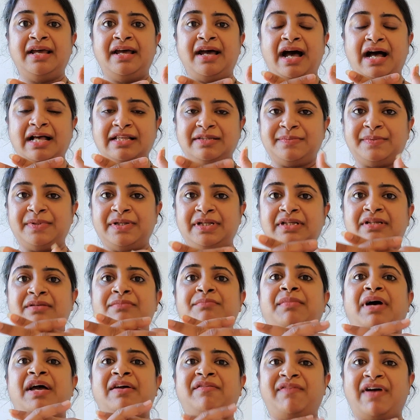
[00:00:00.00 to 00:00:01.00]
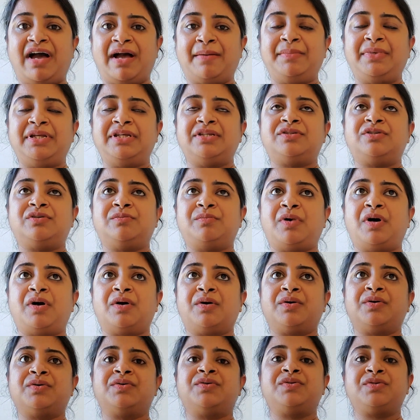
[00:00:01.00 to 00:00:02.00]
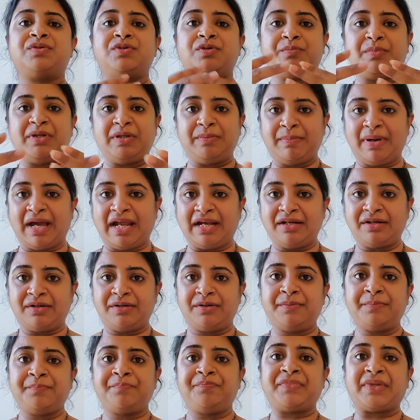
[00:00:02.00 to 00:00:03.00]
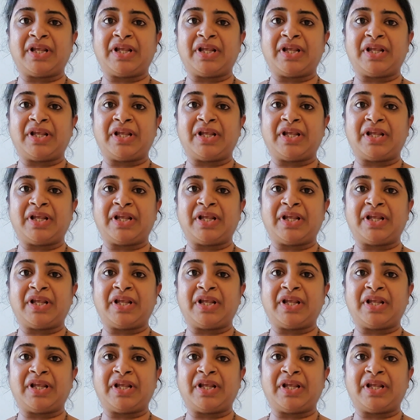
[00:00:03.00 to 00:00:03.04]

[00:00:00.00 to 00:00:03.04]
husband, my family's tomorrows to be better